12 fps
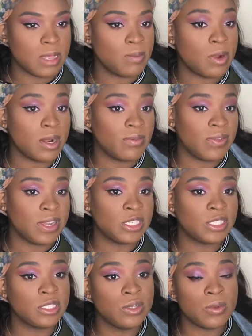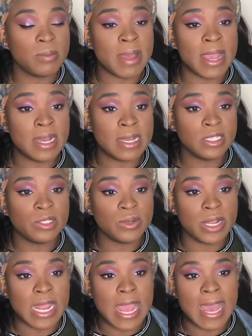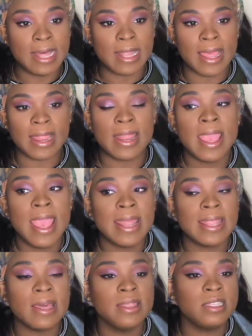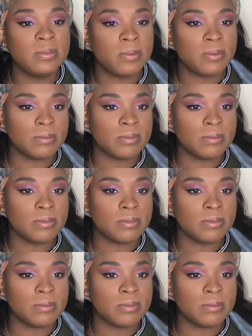I'm gonna finish doing my contour and highlight. Now this